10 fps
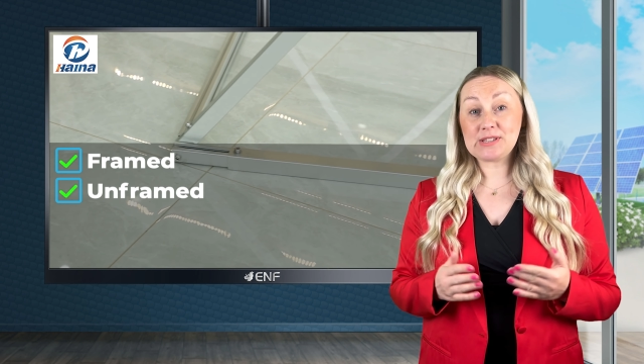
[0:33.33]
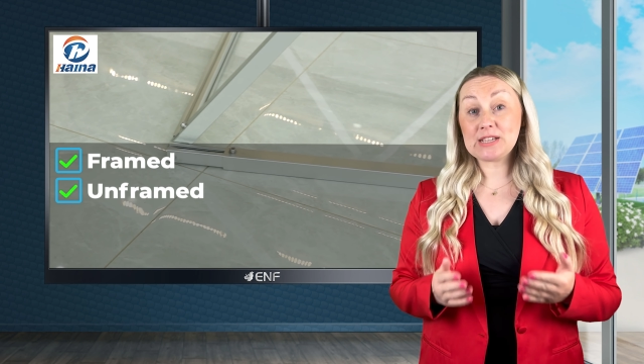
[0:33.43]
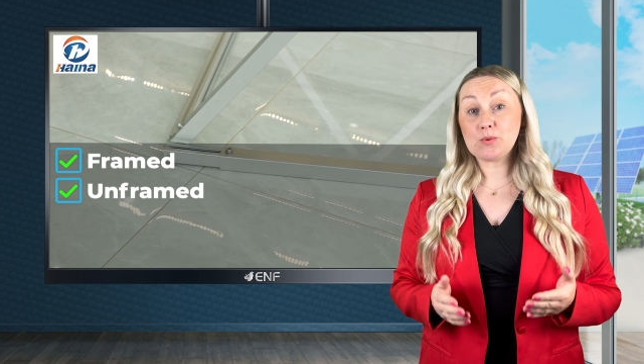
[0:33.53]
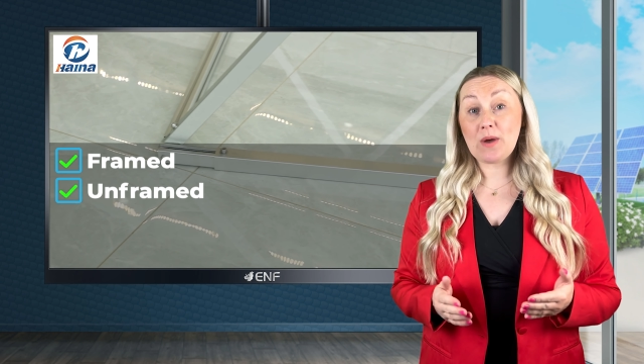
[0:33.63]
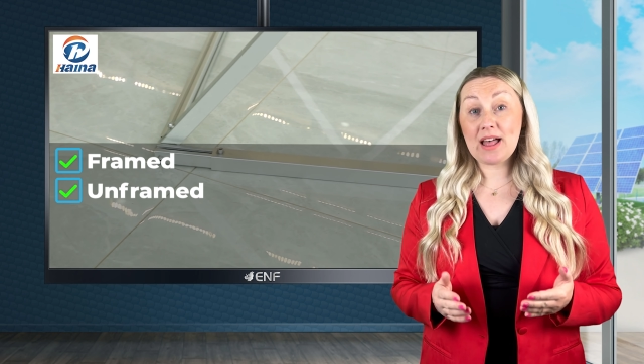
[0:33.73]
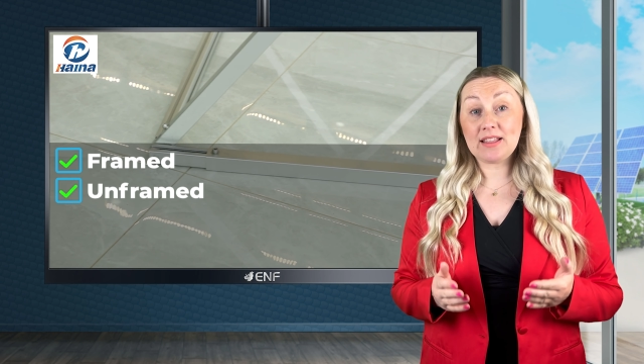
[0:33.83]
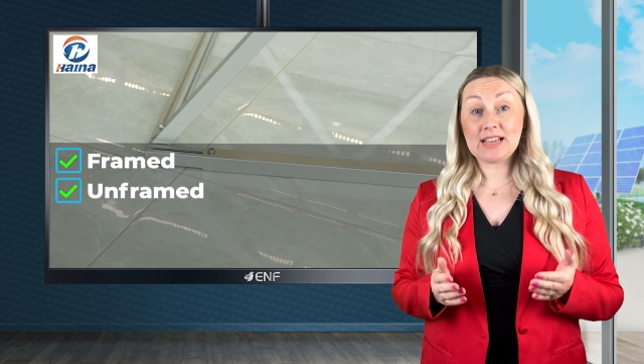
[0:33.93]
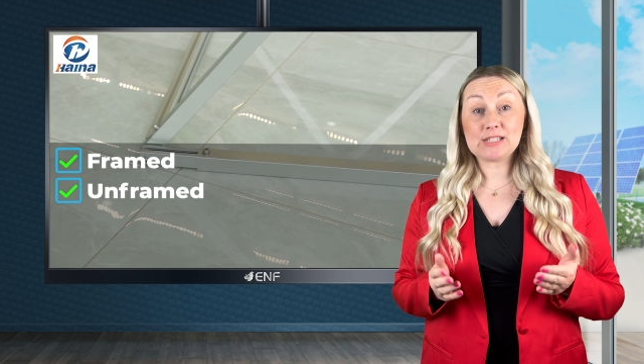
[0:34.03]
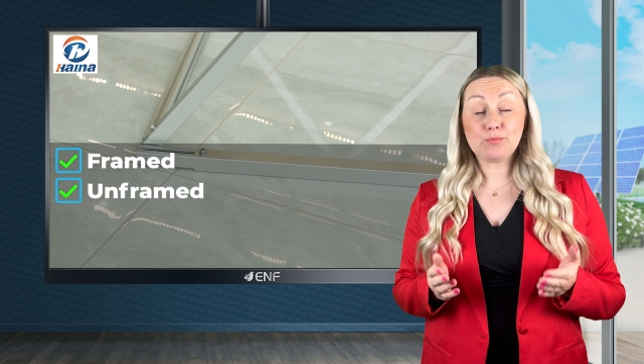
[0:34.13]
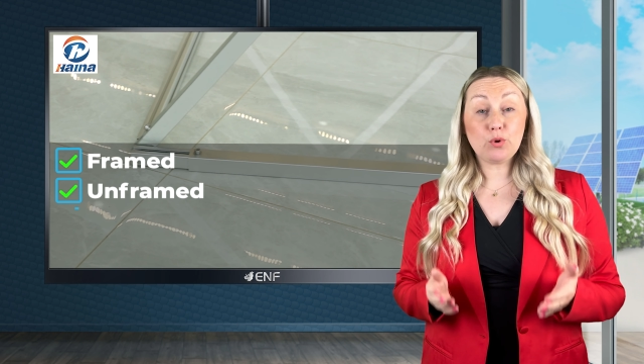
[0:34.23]
as well
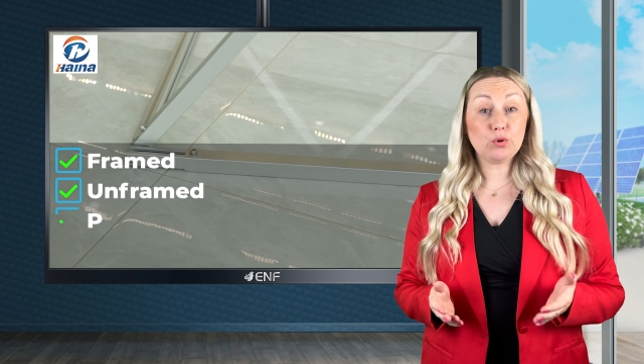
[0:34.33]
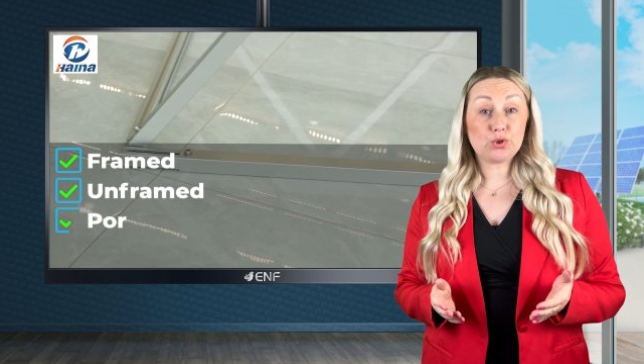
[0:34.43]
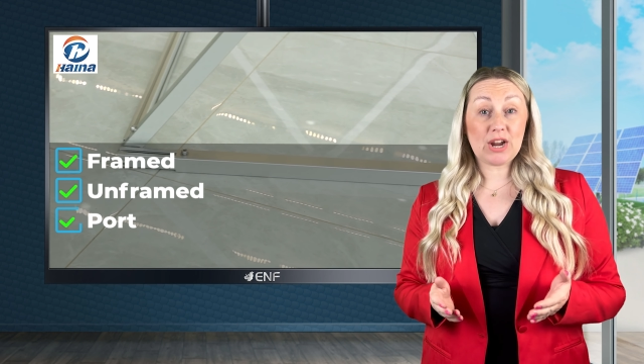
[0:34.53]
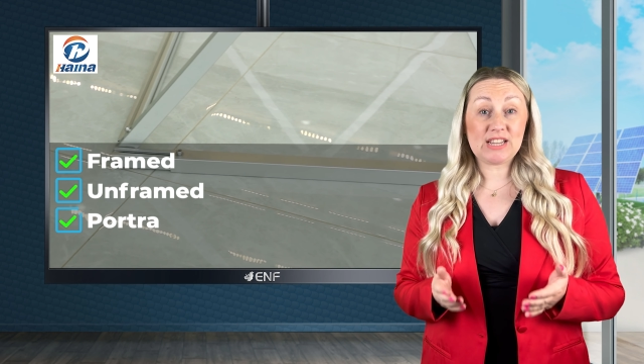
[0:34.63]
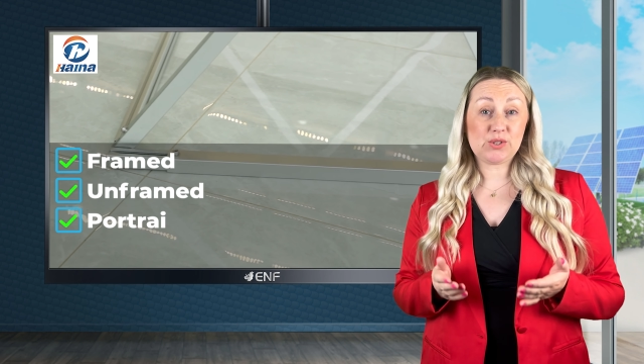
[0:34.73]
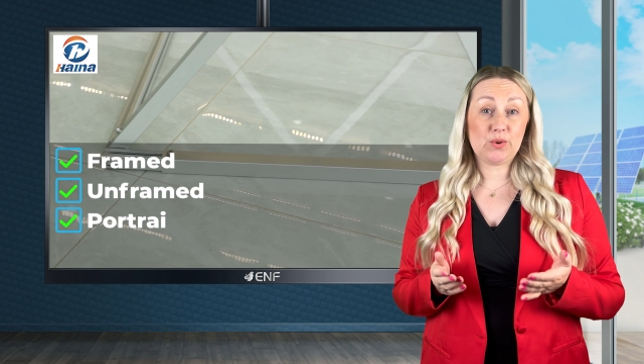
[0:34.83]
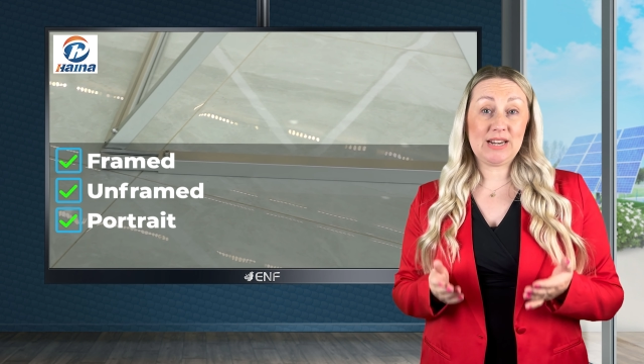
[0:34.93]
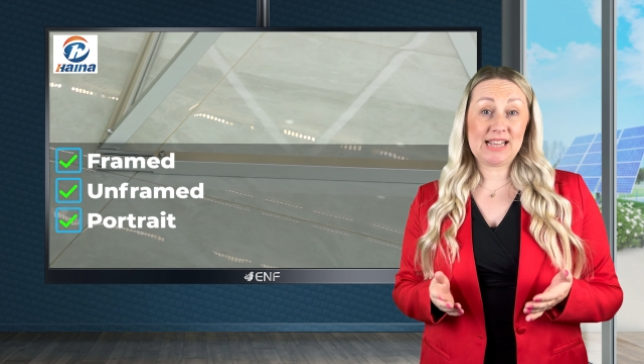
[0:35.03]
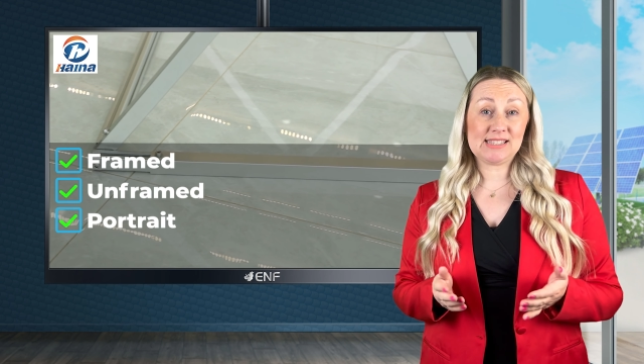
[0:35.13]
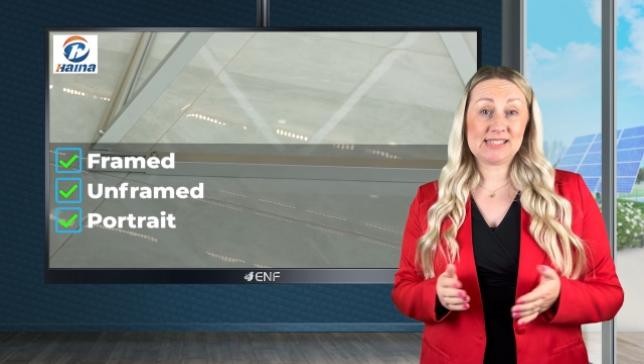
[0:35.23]
as portrait or
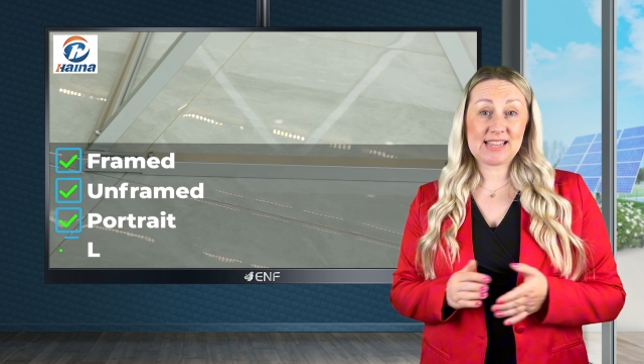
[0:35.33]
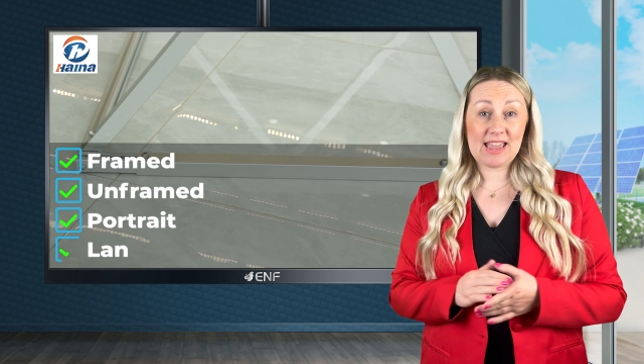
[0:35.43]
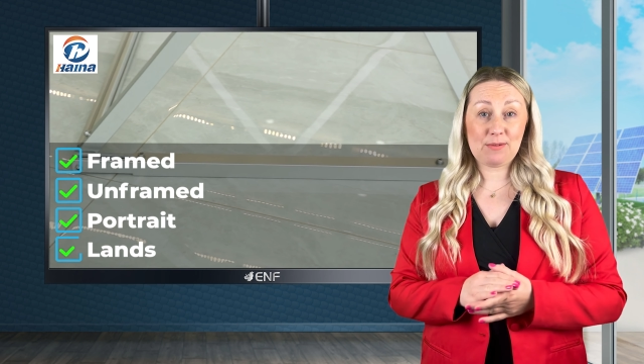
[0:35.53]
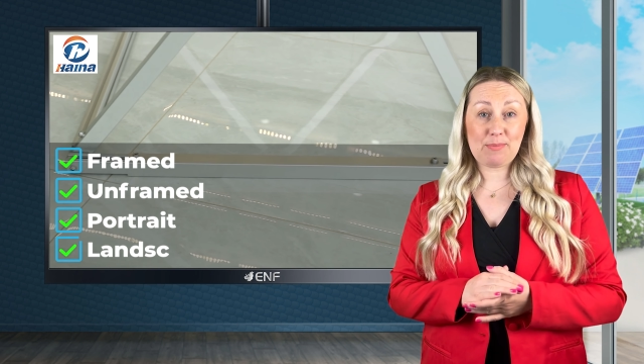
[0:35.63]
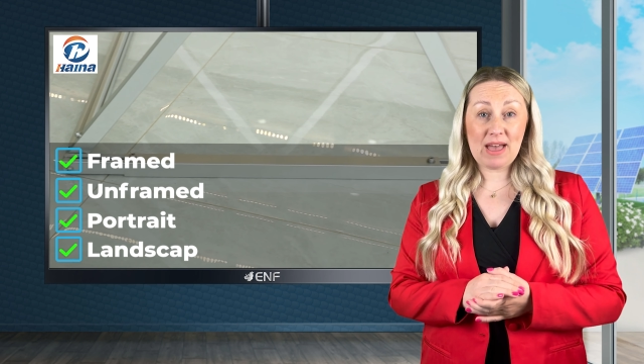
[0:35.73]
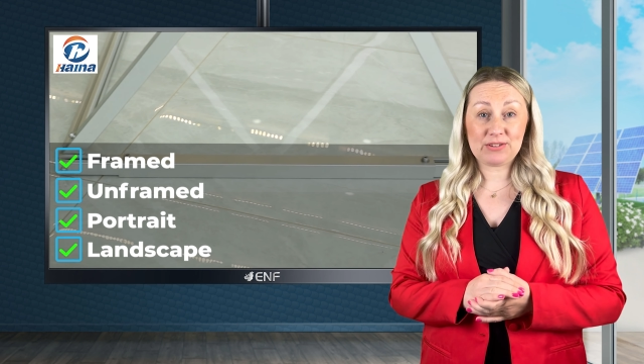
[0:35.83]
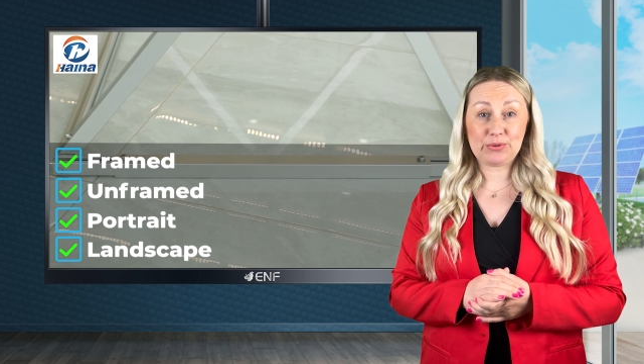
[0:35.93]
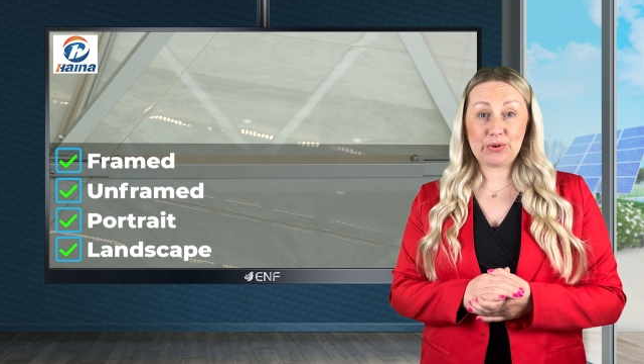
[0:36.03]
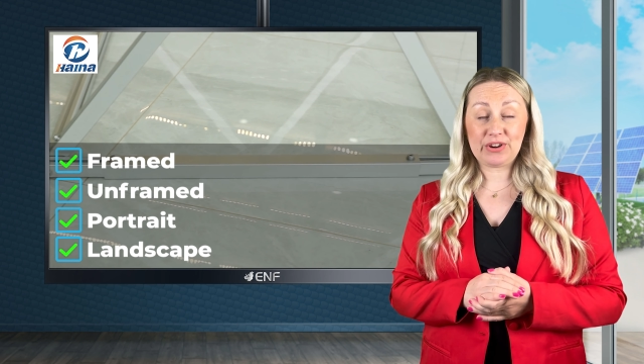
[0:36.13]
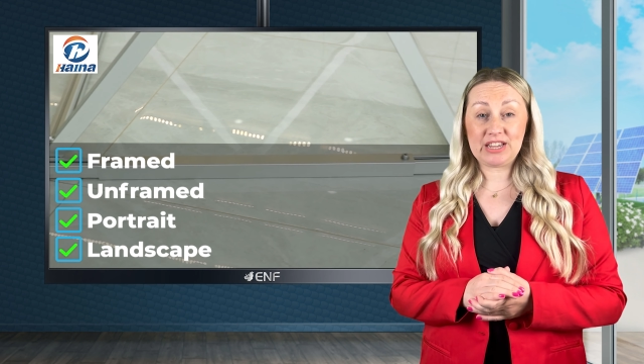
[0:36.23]
landscape
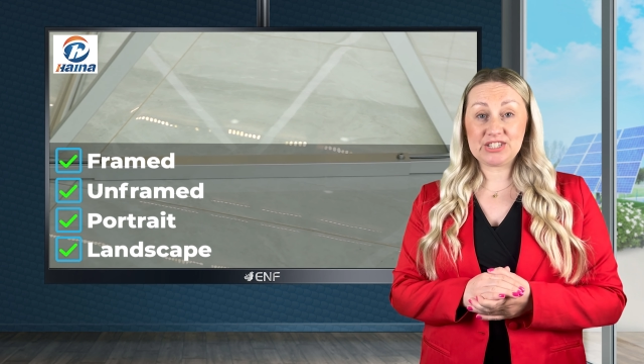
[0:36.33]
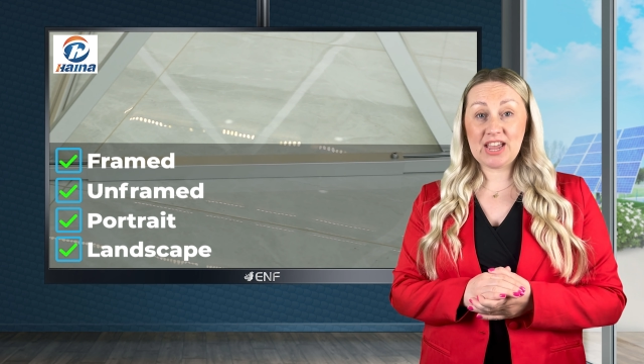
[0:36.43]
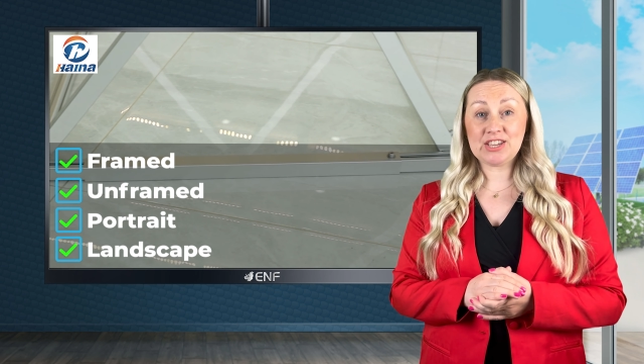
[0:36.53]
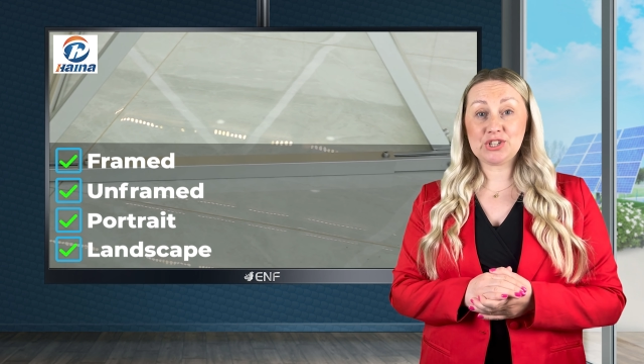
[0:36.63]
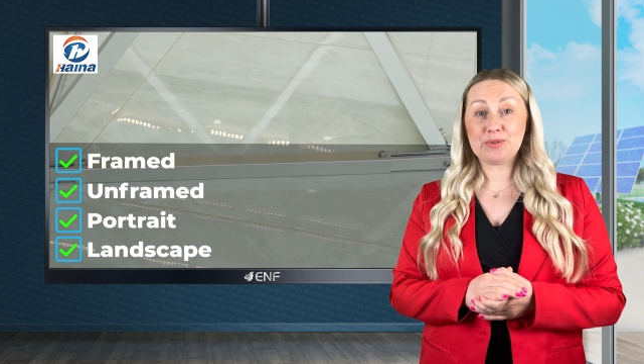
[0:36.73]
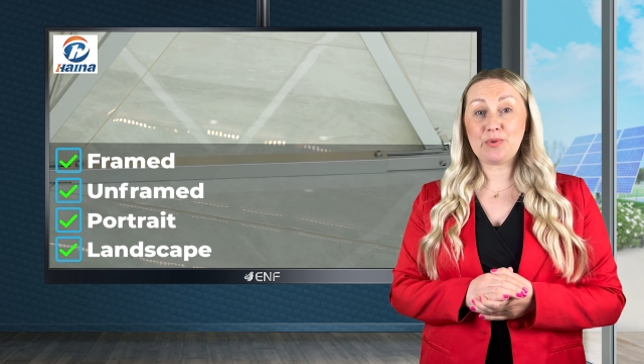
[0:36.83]
panel orientation,